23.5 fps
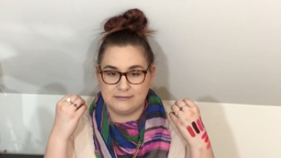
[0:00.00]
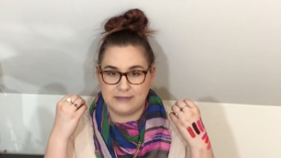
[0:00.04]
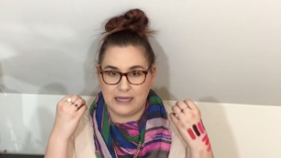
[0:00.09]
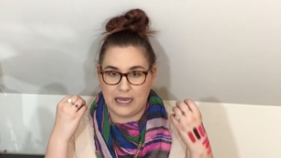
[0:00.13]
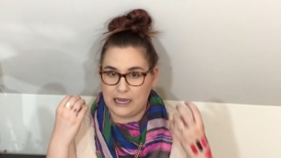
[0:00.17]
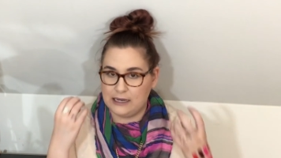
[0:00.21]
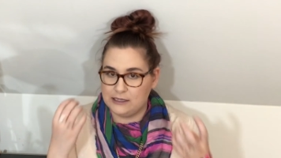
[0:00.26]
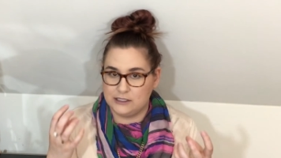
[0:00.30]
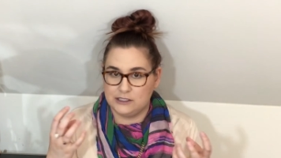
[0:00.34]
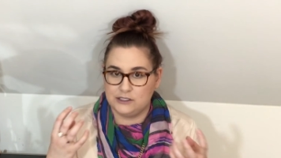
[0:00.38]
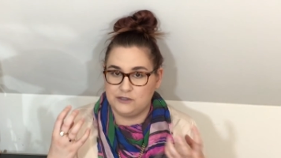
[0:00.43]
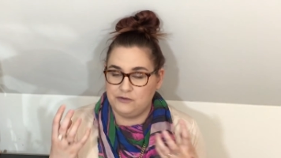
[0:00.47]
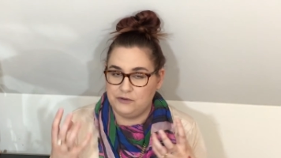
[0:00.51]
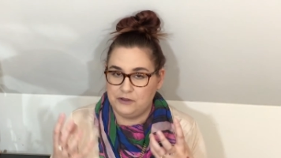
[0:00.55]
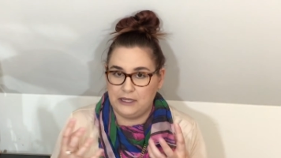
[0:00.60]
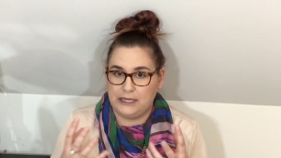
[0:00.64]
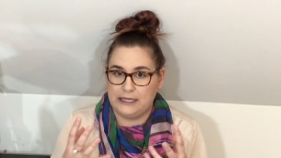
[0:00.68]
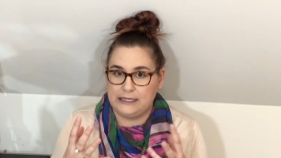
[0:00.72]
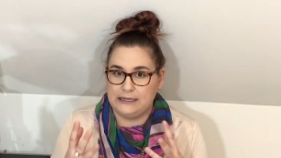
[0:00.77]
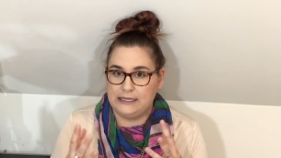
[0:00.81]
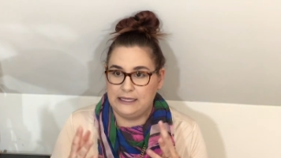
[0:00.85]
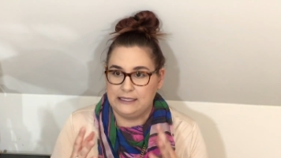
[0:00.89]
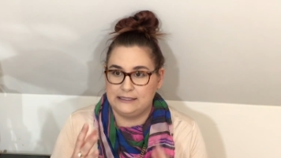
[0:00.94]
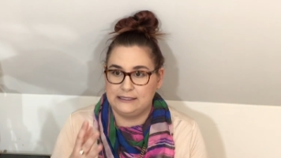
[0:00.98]
I just feel
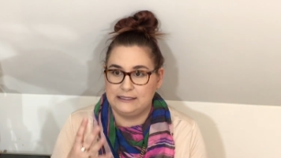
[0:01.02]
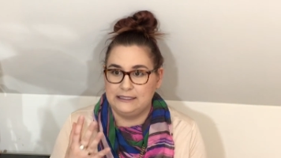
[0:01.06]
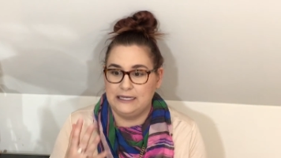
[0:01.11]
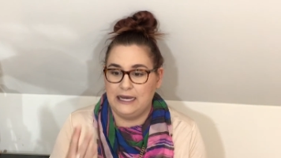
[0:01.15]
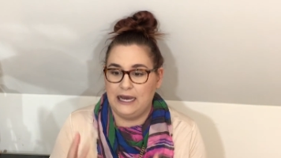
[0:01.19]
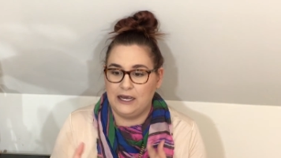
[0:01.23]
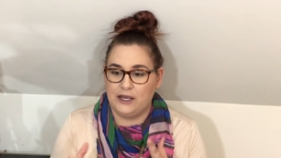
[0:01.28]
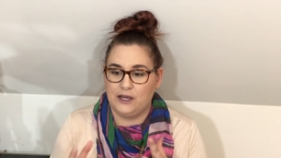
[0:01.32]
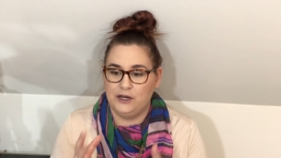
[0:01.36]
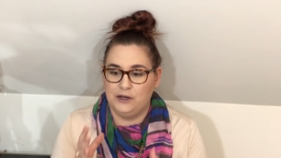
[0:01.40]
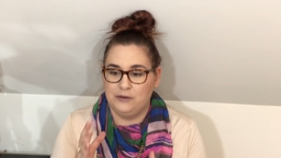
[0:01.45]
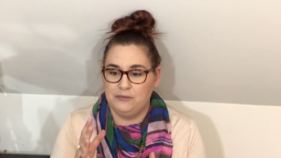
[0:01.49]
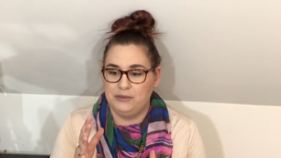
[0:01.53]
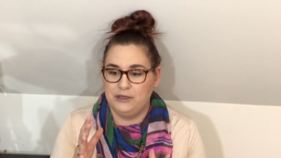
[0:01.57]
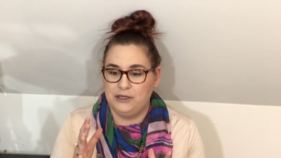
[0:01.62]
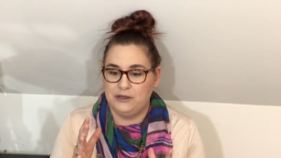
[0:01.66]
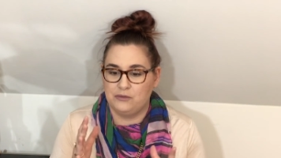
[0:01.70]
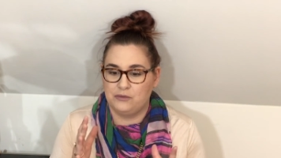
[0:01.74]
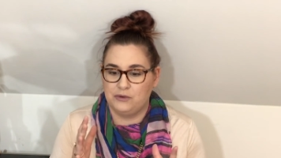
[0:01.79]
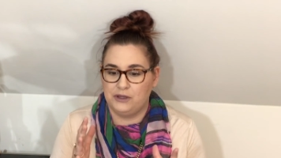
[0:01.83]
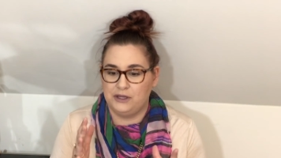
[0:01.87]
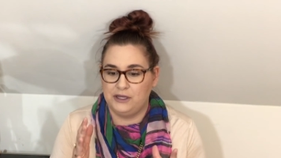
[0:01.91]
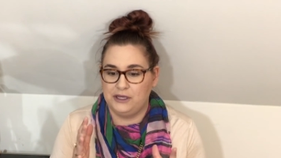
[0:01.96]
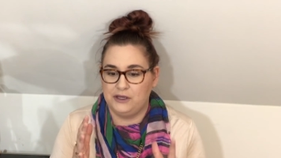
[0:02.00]
like that's not going to be a
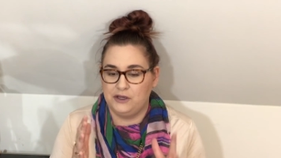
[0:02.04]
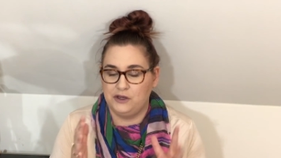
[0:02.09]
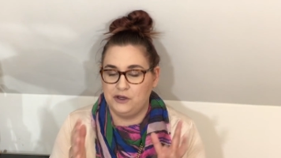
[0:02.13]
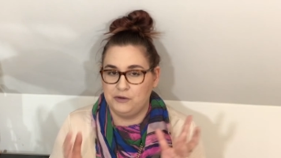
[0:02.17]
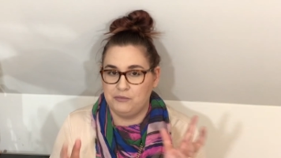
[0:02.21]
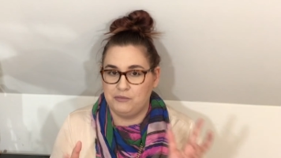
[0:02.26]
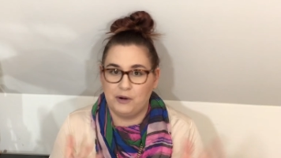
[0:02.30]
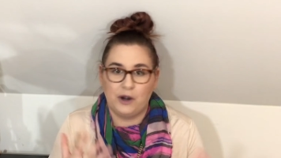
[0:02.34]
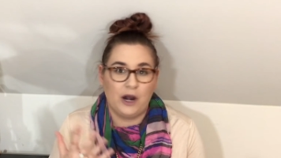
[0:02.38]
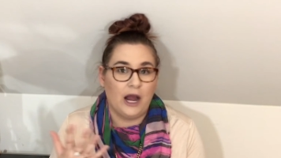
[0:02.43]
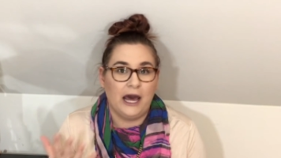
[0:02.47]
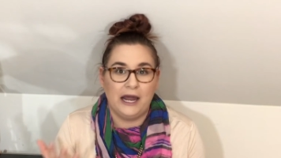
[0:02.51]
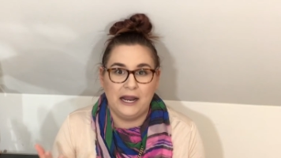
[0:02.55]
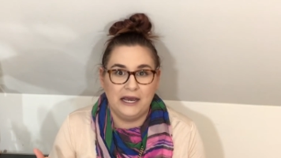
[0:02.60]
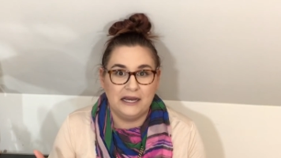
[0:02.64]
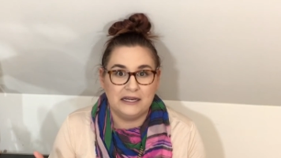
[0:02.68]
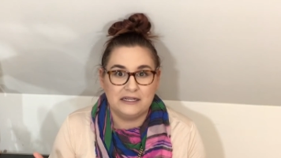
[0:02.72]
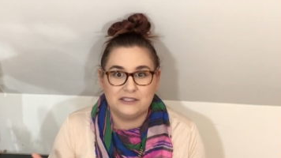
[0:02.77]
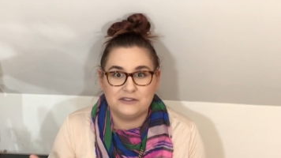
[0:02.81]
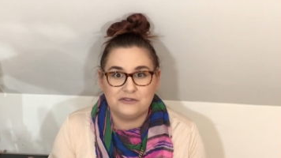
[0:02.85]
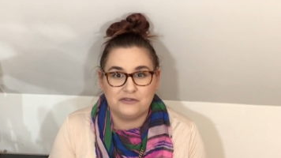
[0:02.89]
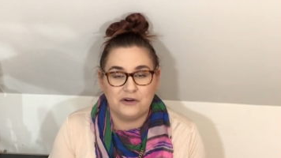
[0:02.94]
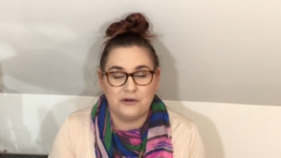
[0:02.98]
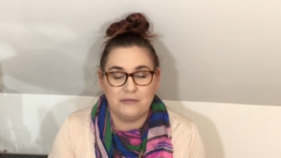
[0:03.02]
really good
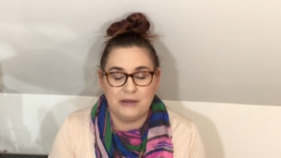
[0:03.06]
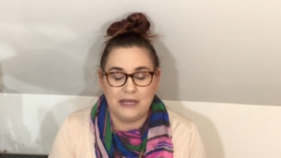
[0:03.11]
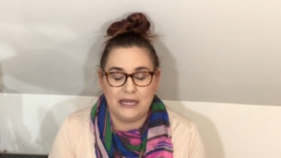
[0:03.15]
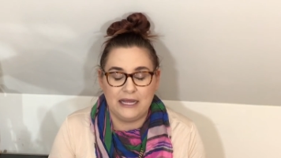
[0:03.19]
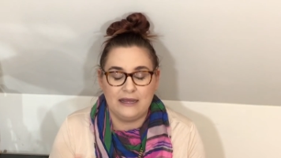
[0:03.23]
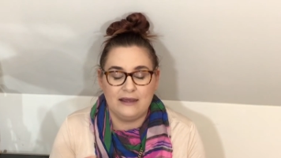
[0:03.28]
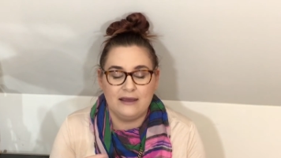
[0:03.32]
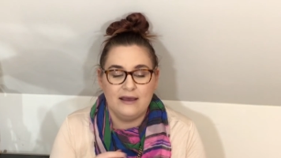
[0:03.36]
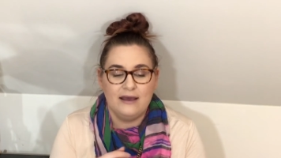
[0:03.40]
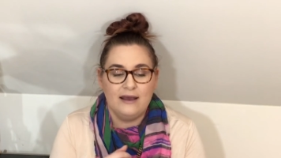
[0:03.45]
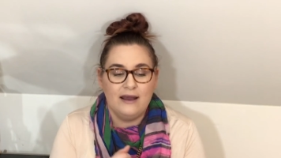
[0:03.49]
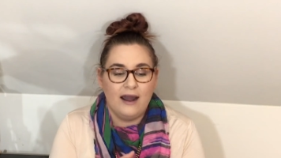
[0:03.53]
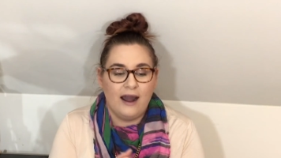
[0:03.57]
product for me.